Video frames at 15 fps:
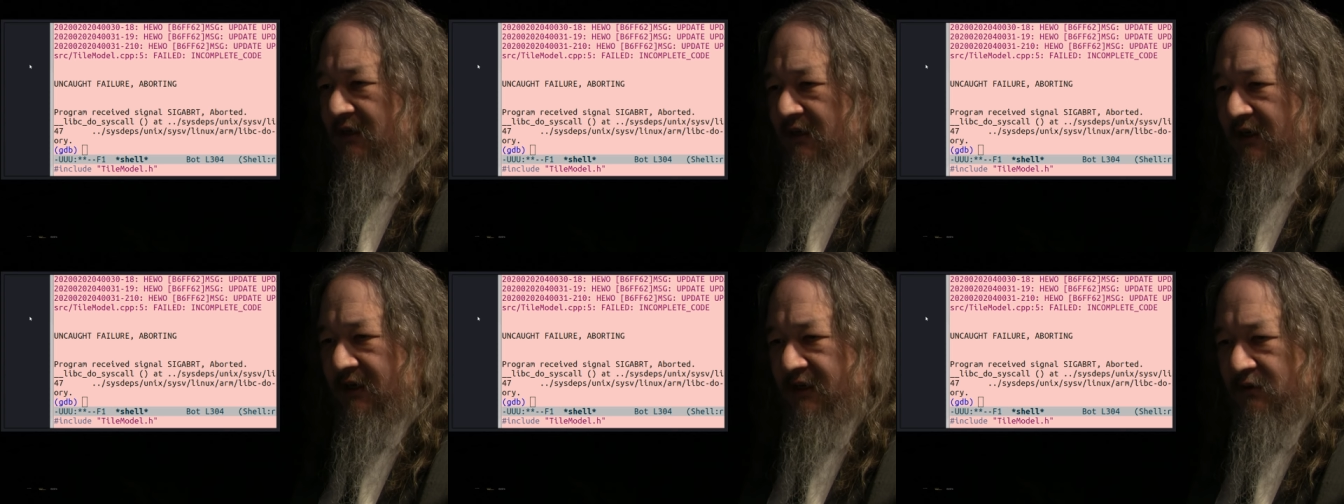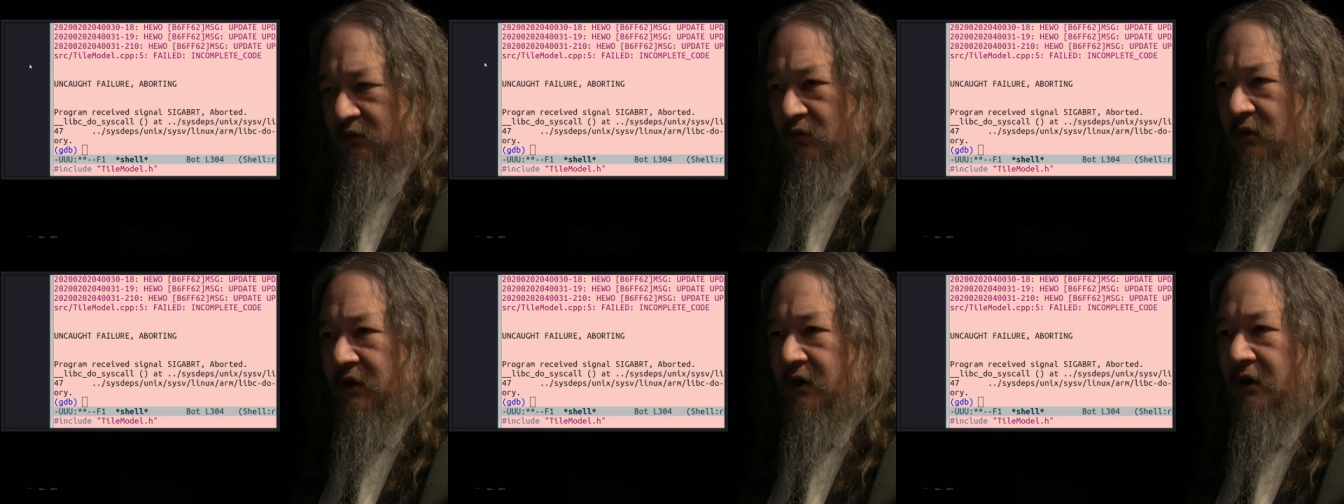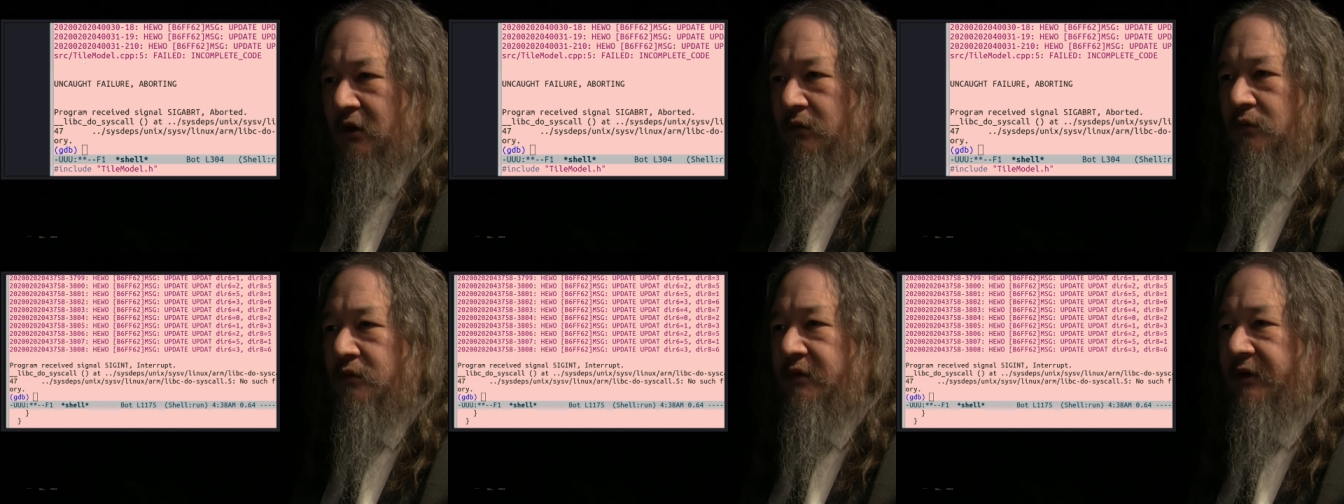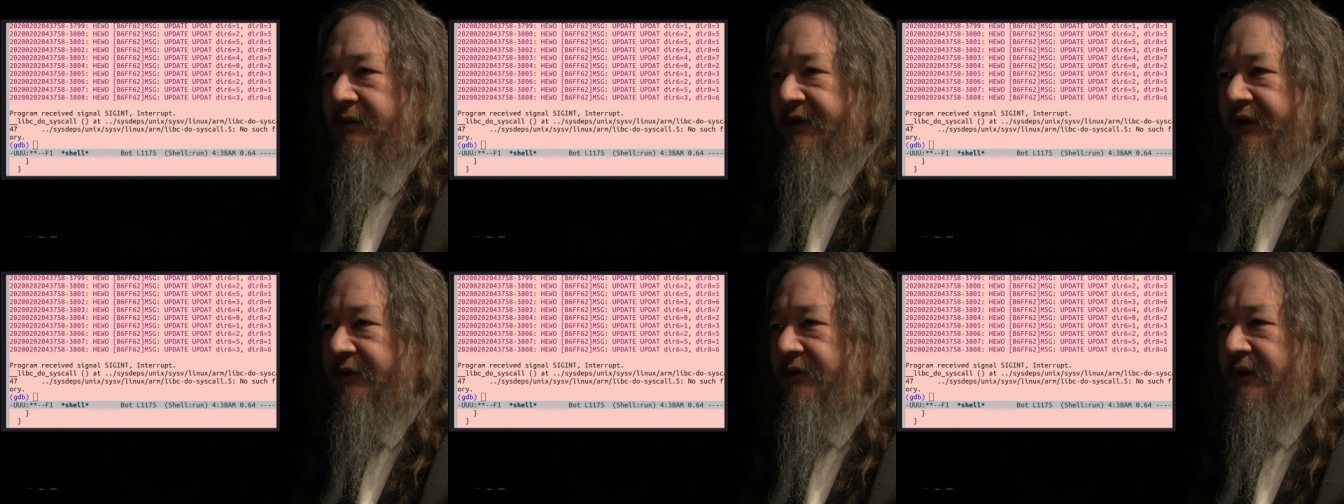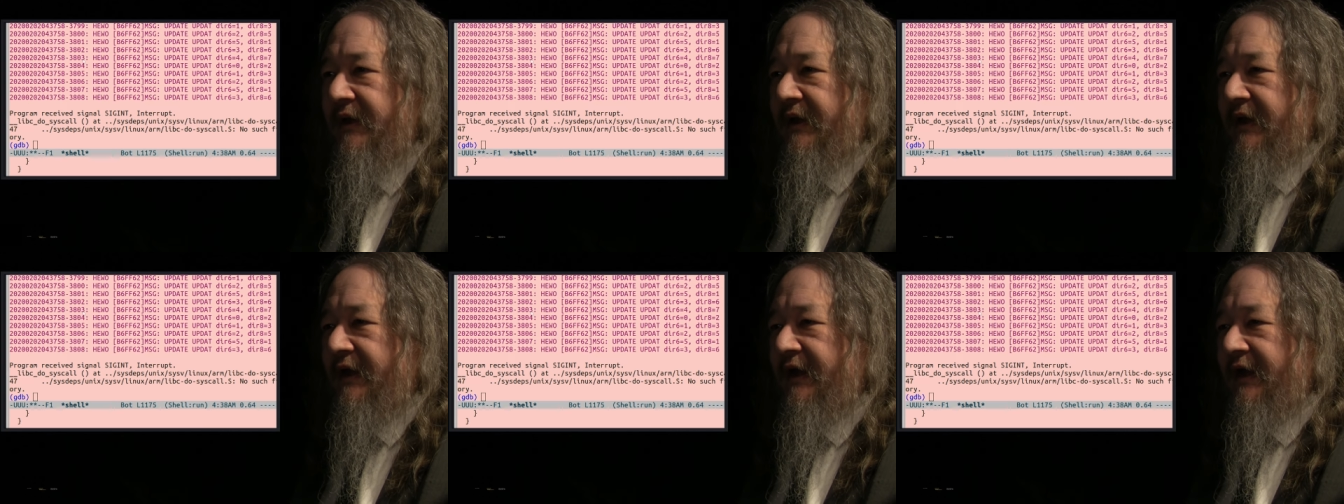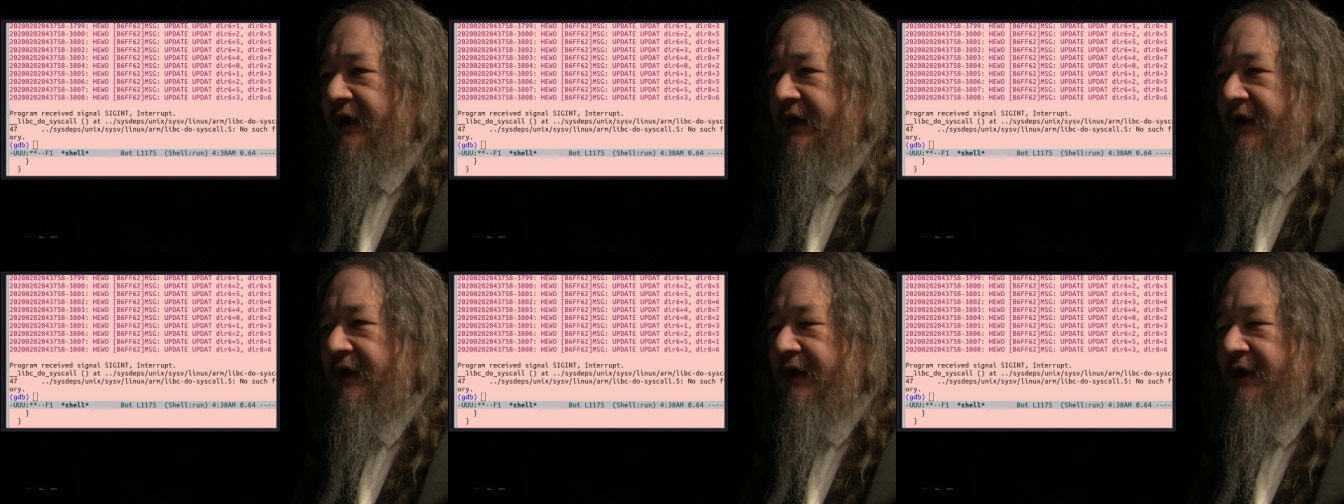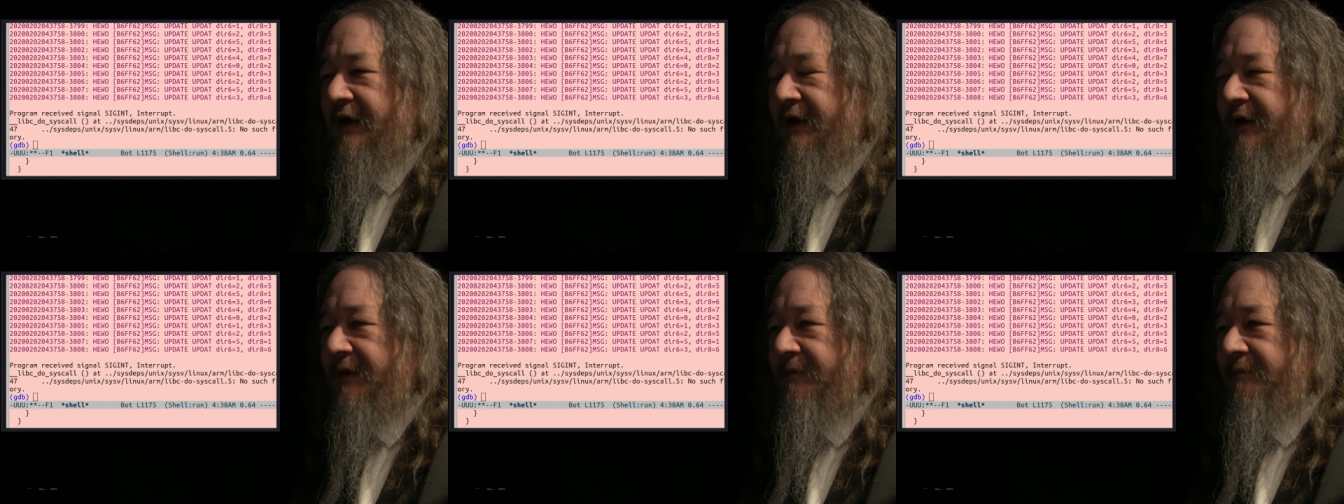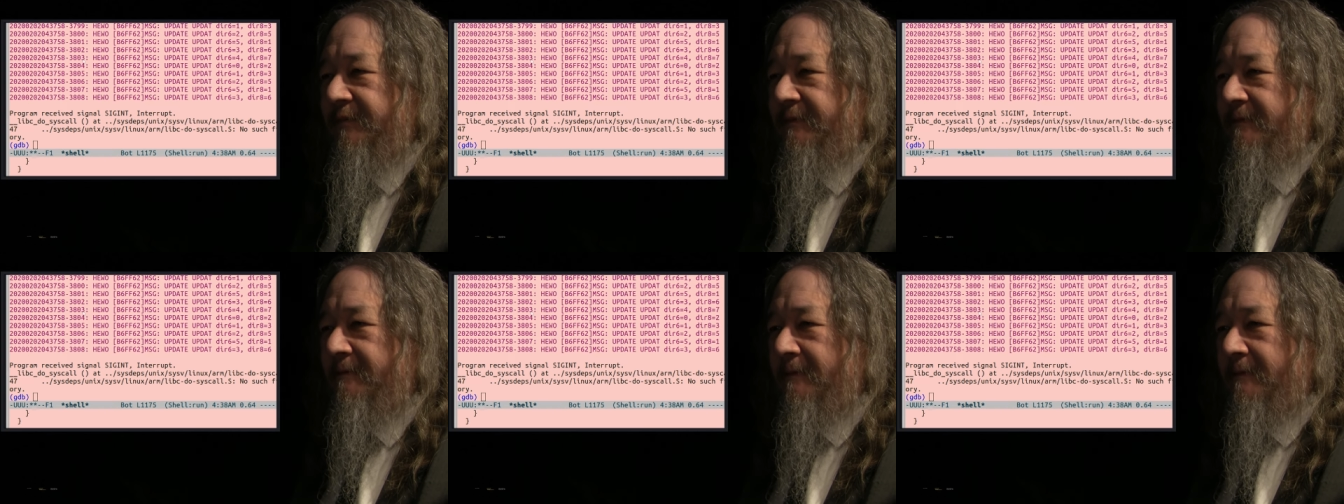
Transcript: And oh, there we go. Uh, um,